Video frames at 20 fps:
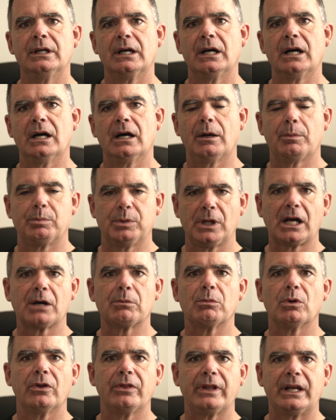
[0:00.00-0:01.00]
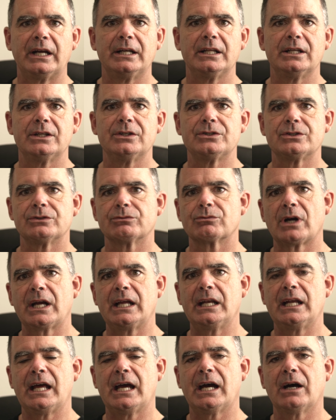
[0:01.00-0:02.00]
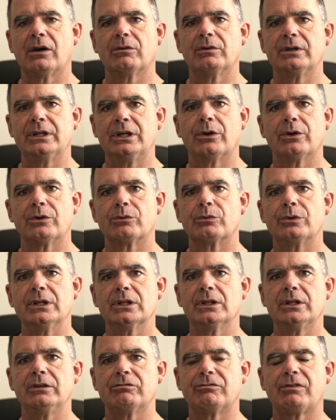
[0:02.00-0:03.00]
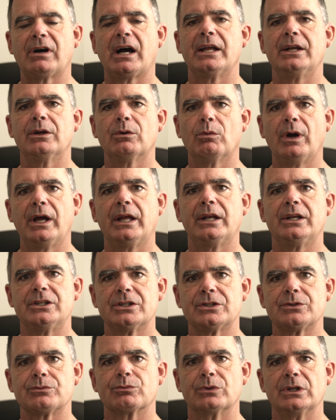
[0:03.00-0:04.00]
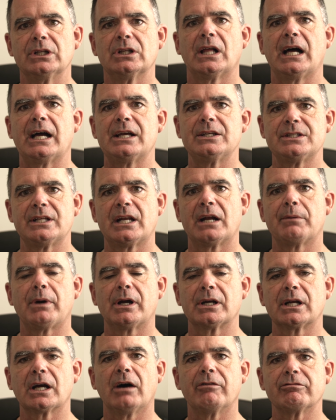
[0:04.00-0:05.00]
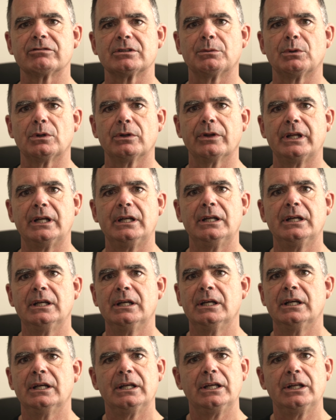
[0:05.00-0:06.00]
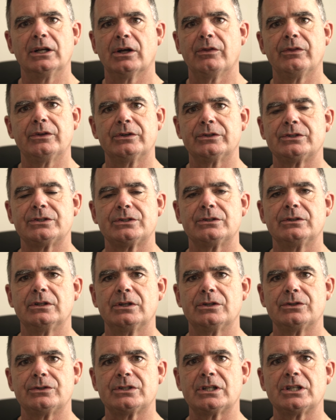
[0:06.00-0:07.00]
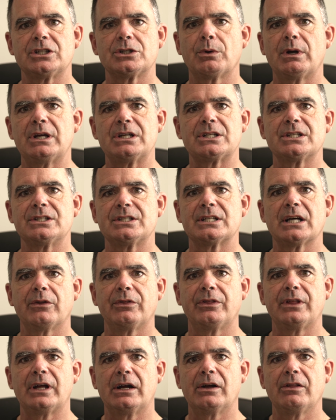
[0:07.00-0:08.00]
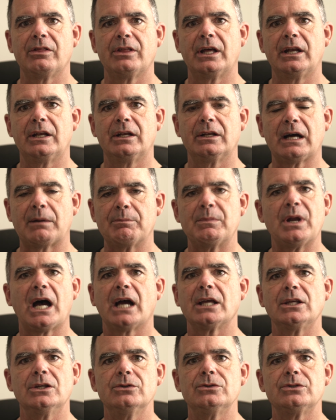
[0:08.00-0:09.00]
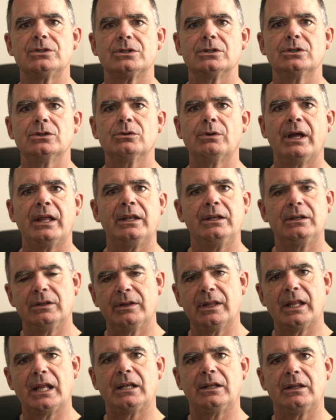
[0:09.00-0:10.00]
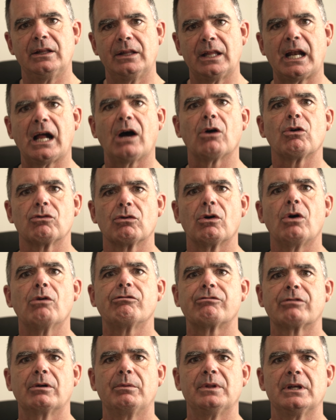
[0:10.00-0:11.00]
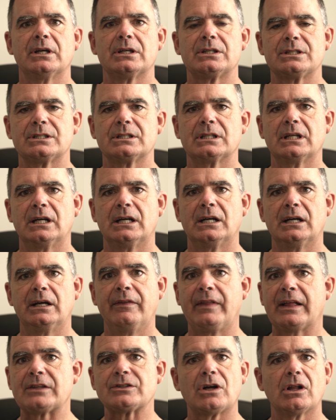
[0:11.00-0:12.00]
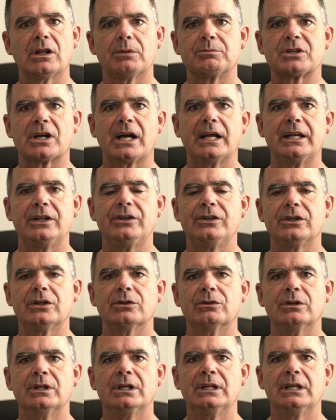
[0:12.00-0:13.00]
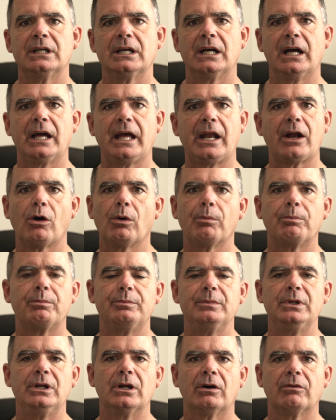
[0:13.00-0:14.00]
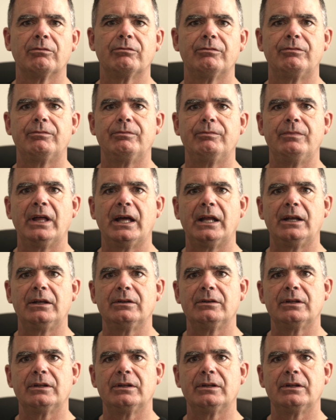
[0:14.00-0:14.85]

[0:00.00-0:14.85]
applicable than it is right now, you know, to really find a way to just realize that I'm uncomfortable, that, you know, there's situations out there that I'm not used to and that I'll grow from this. And that's all I'm trying to do. And I hope, you know, that